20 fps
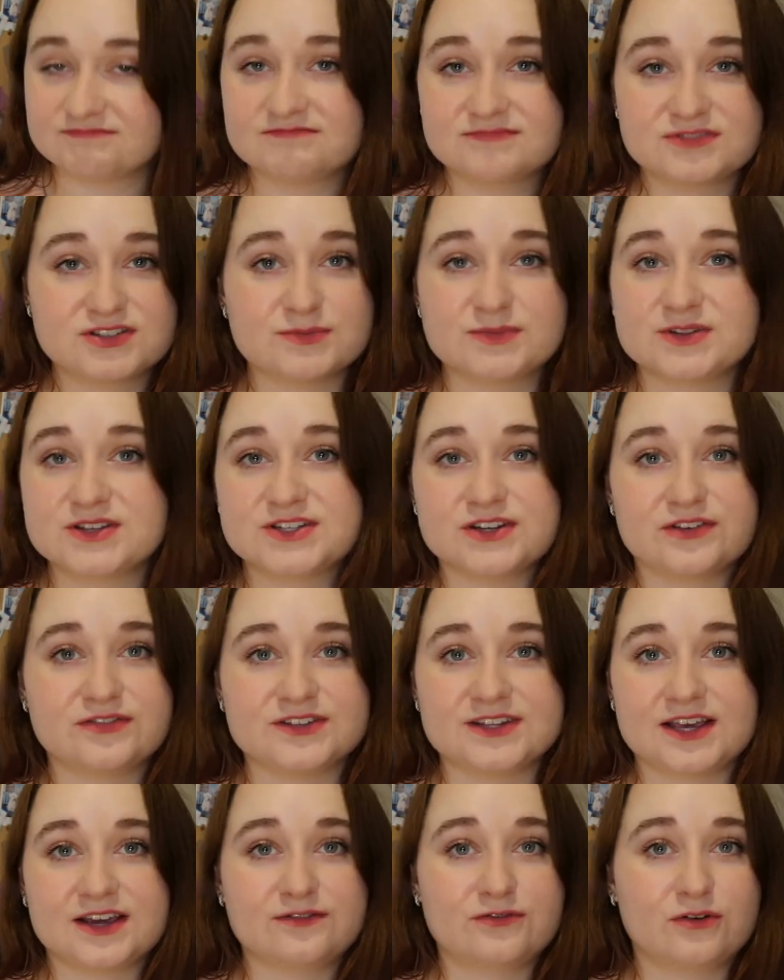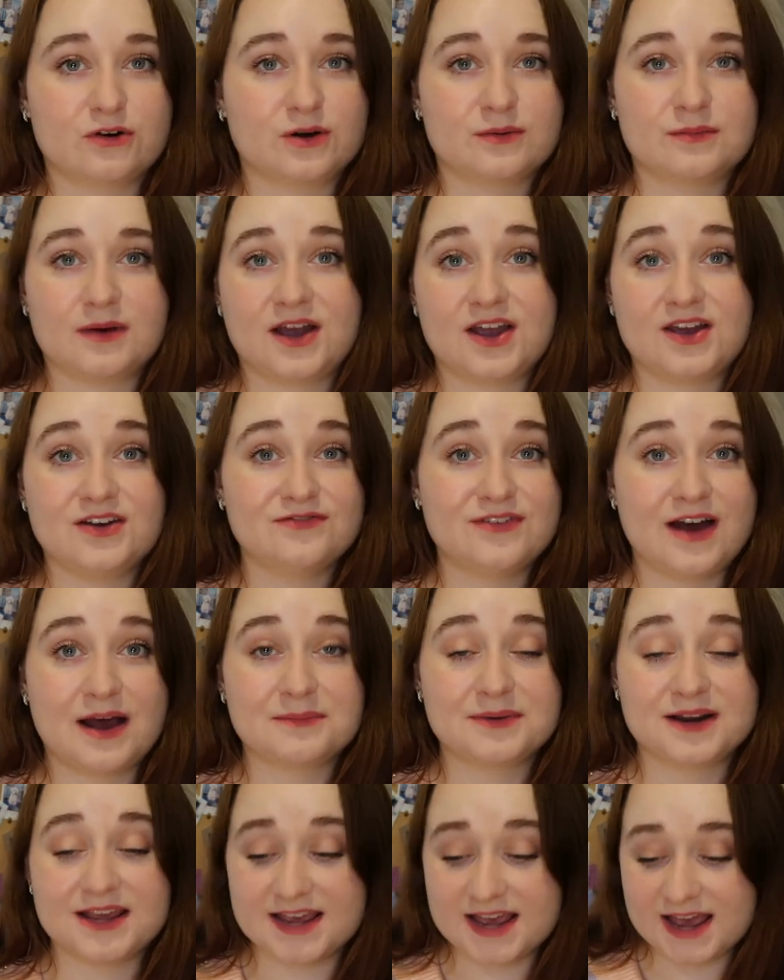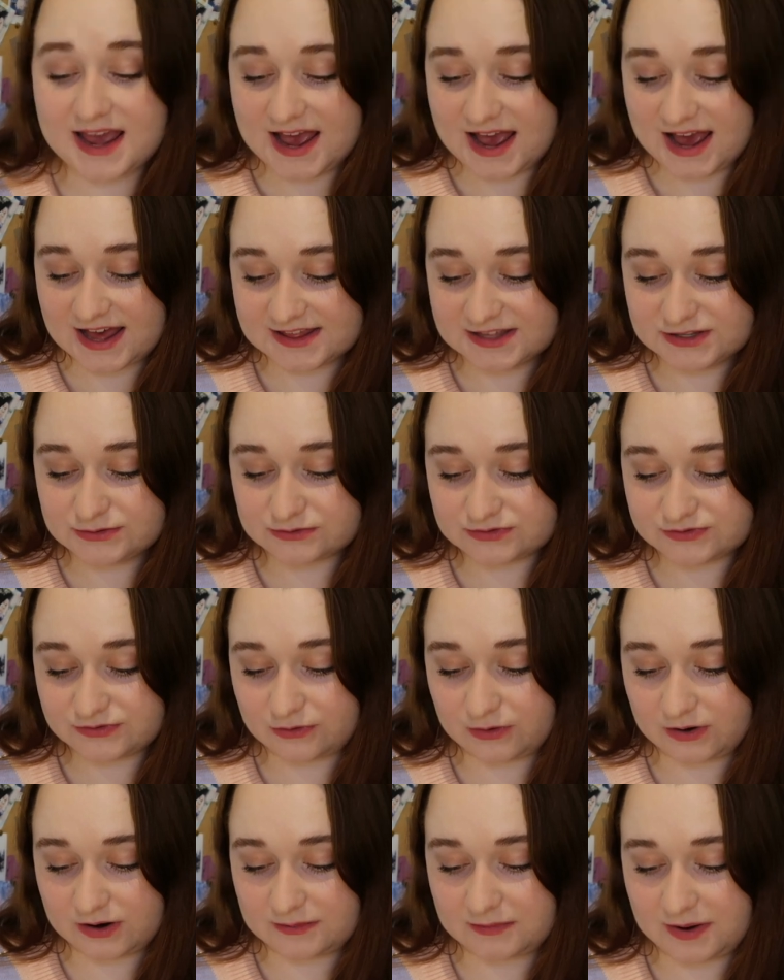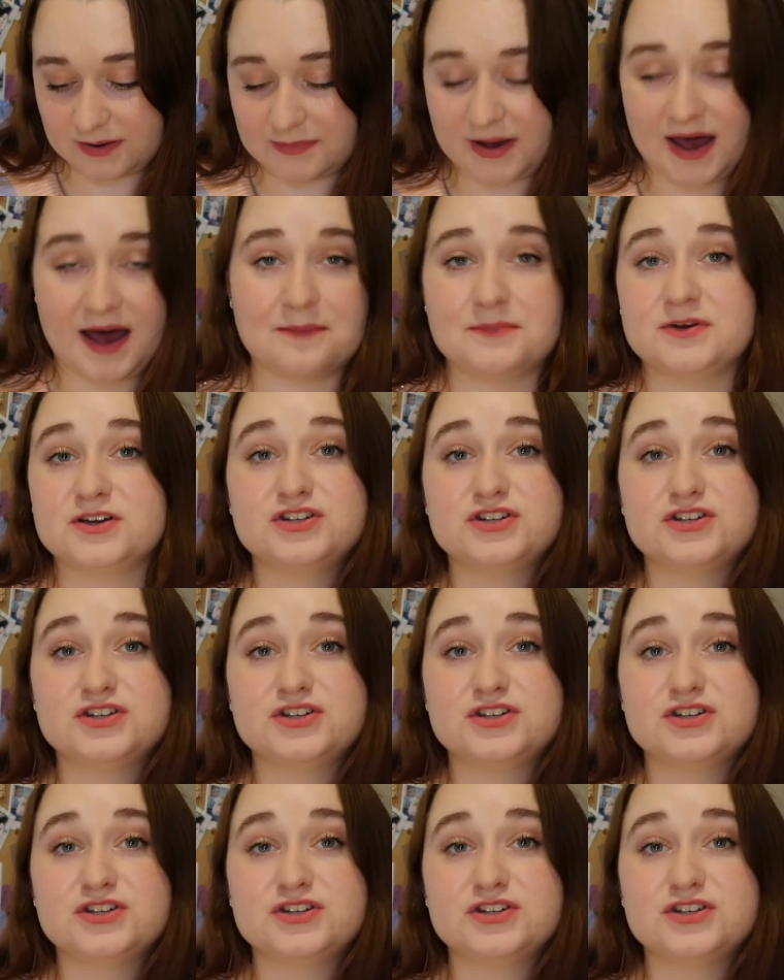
some of the stuff is like for my family, and this one's for my mom.